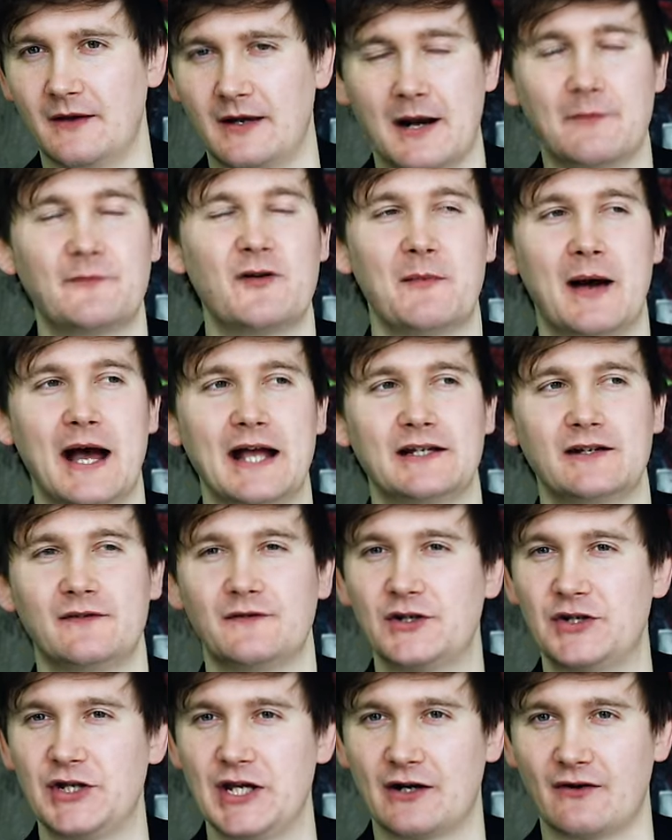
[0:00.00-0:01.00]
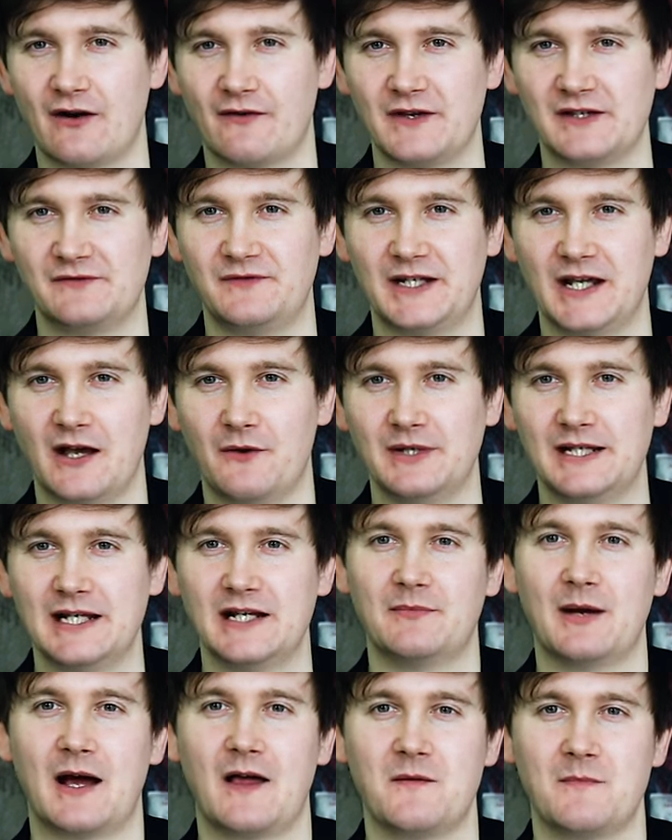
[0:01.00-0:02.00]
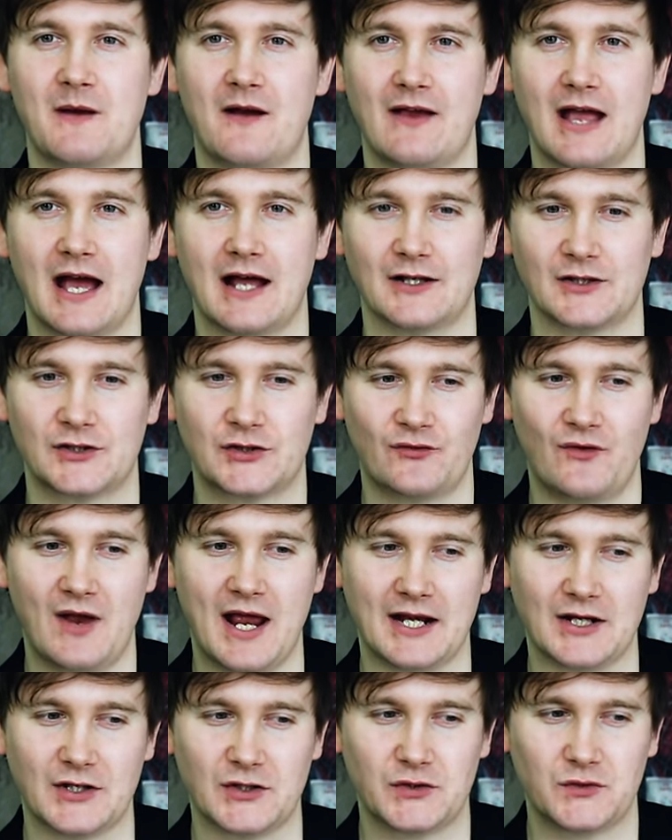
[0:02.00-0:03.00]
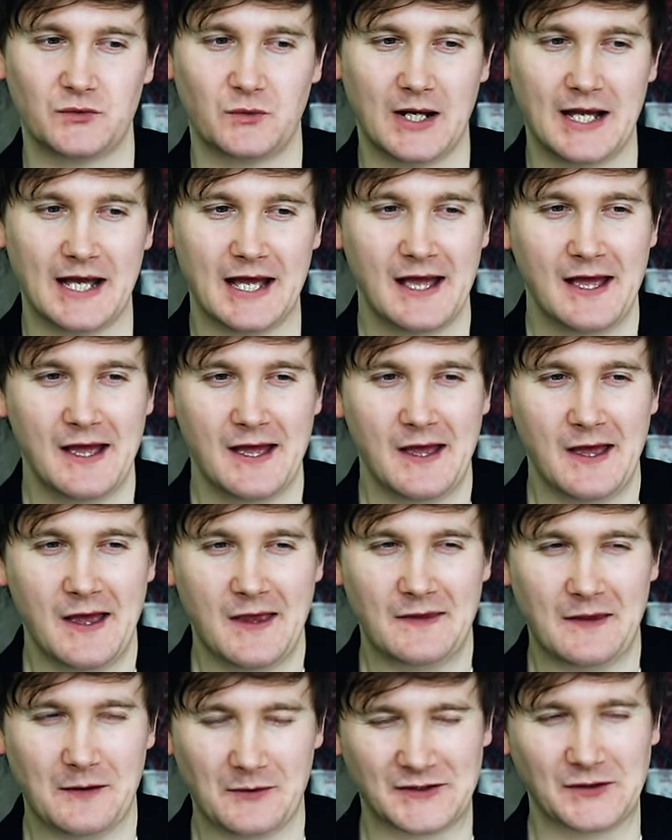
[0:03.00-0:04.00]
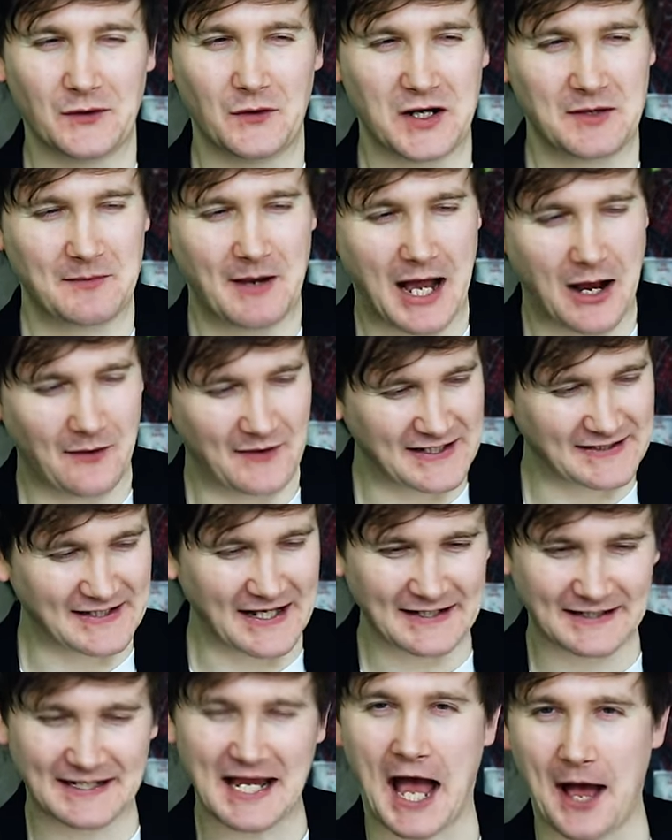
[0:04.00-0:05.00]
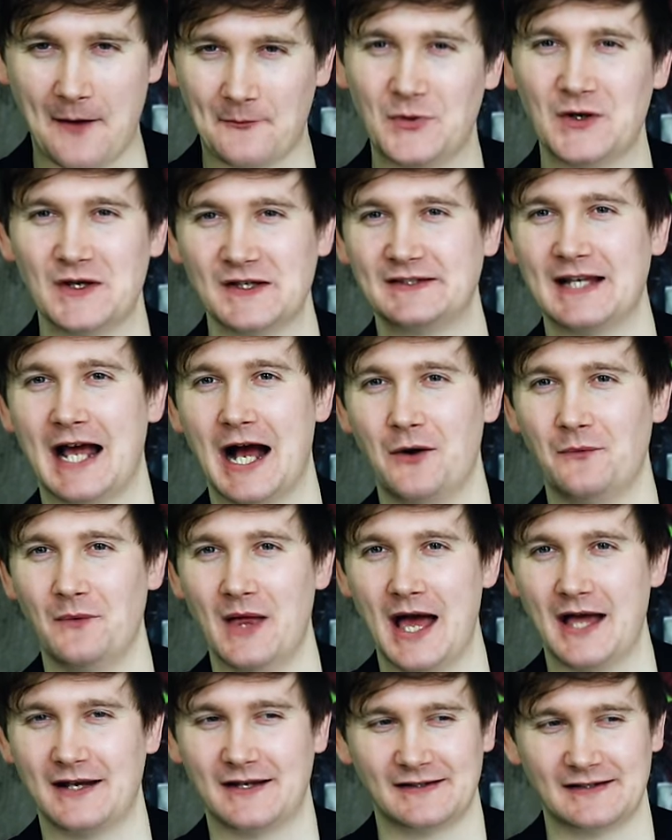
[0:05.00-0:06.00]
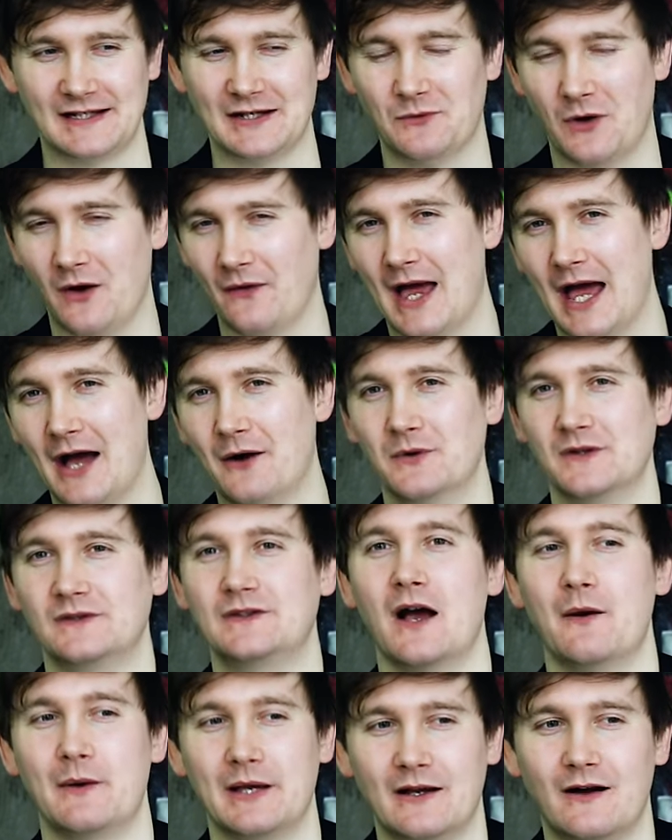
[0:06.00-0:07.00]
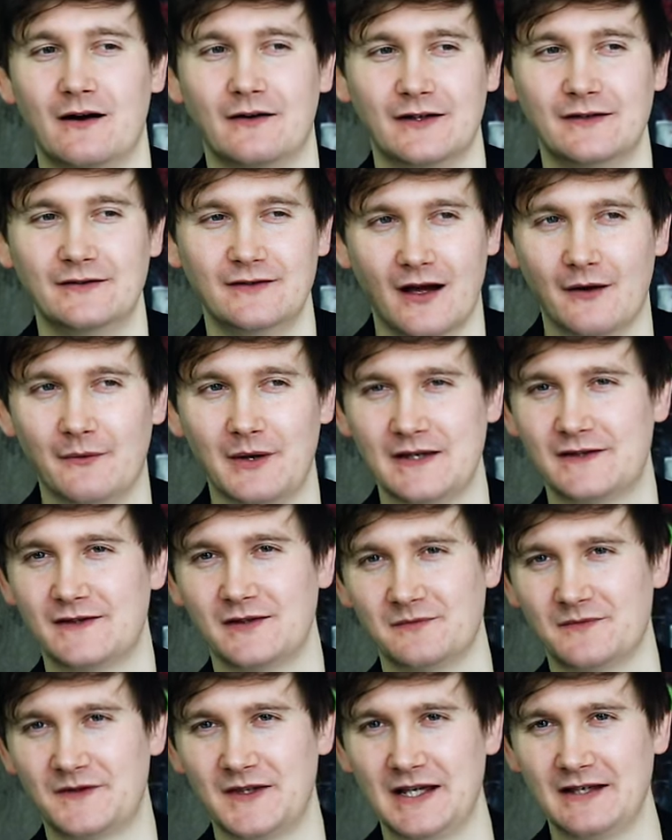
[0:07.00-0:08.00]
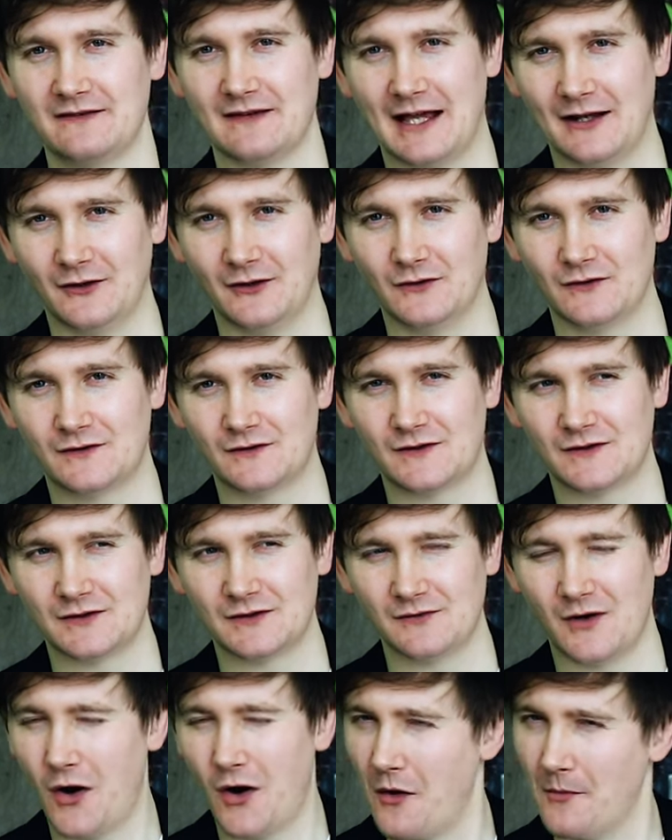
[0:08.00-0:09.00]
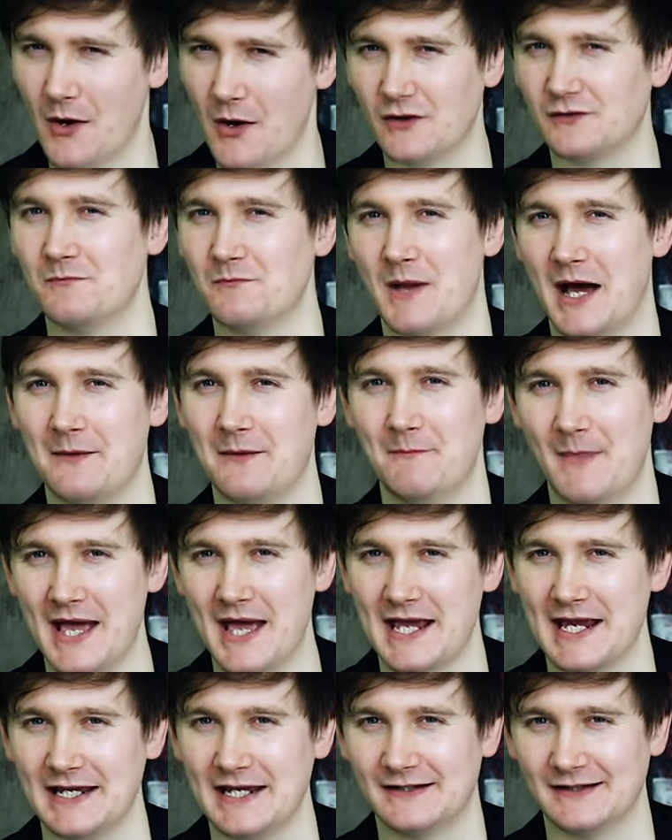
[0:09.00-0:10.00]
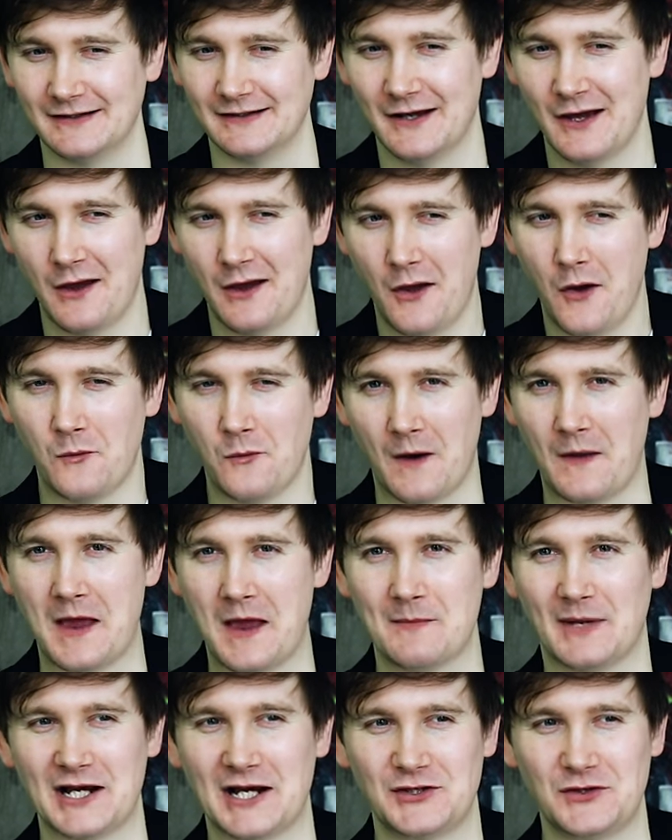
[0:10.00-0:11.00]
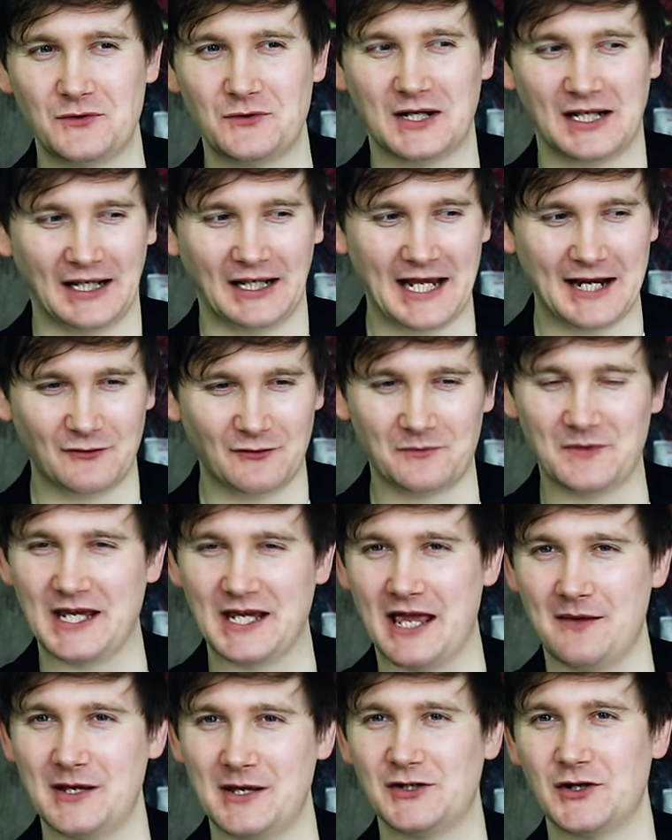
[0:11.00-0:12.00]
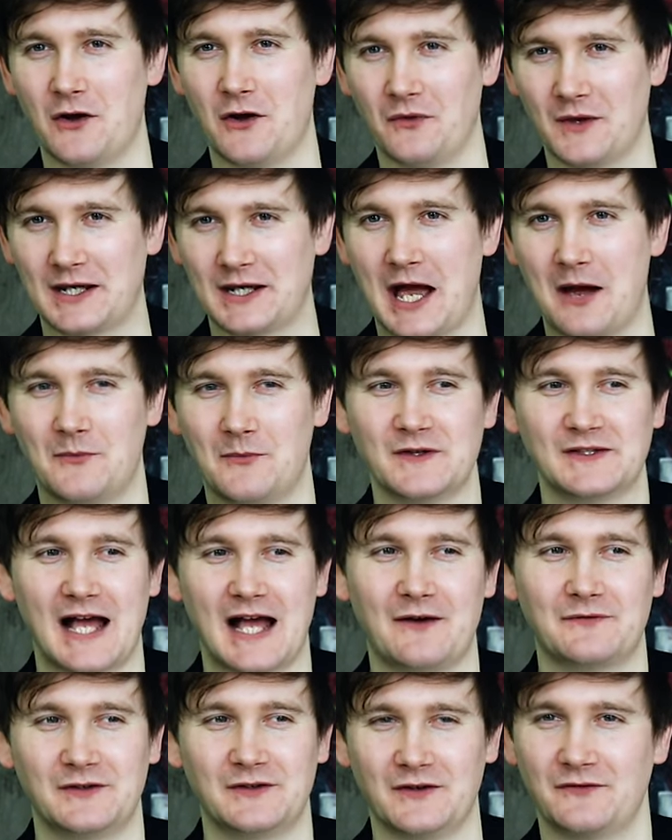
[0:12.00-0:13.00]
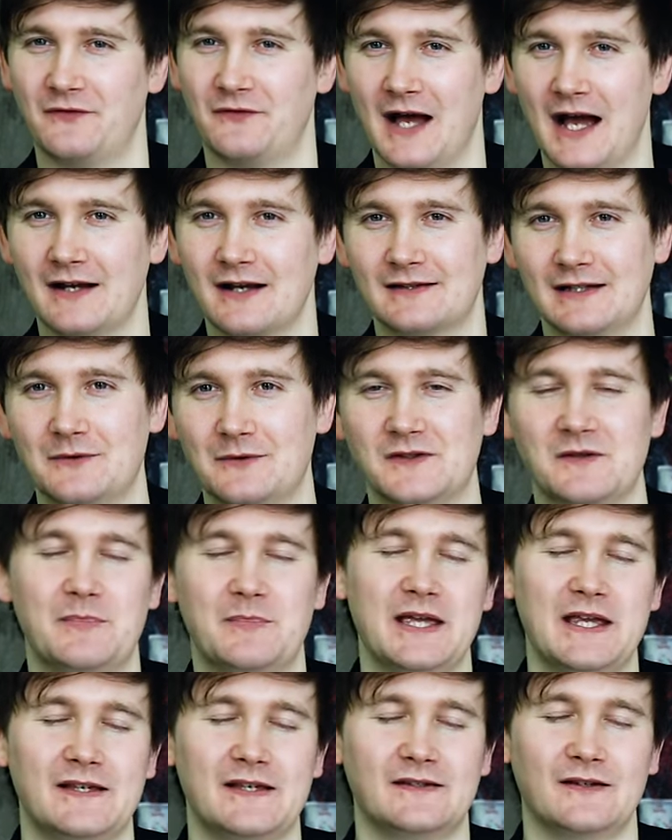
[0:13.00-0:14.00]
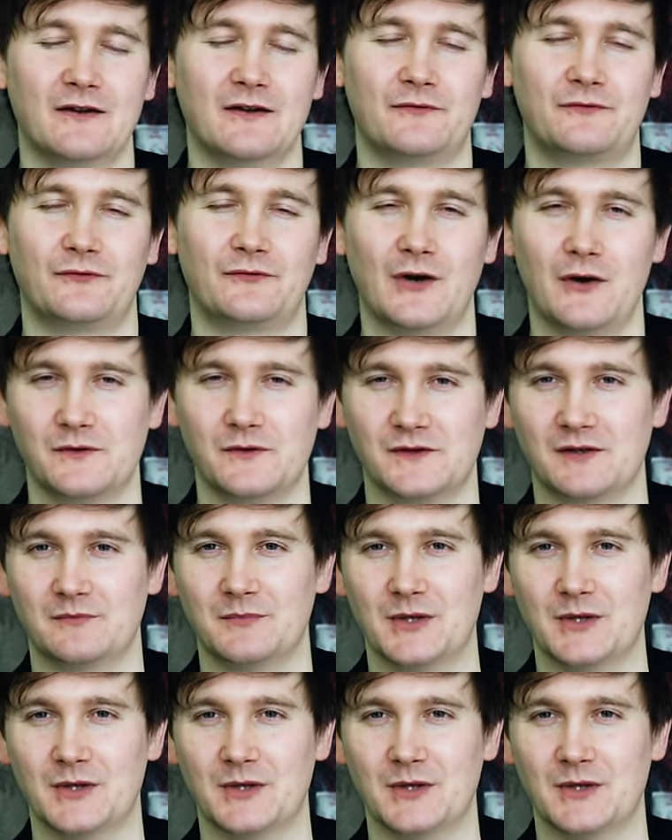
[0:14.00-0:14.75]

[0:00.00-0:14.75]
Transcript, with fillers: And I'm reminded of the Geographics video we did about the Marianas Trench, where they were talking about how they sent cameras down there to see what the hell was going on and noticed something that looked almost man-made. And when they managed to clear up the image on the cameras after the fact, it was a piece of Frozen